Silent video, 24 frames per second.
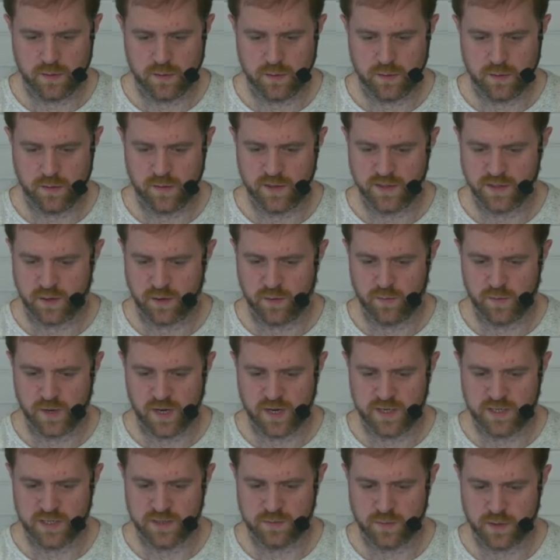Well, there's a
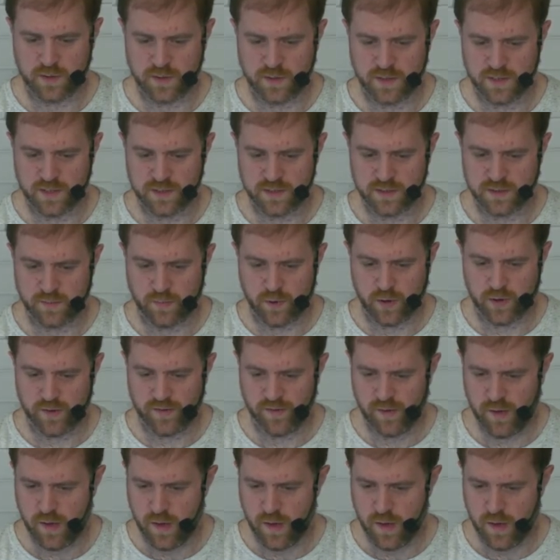Kubernetes one. There's a surprise.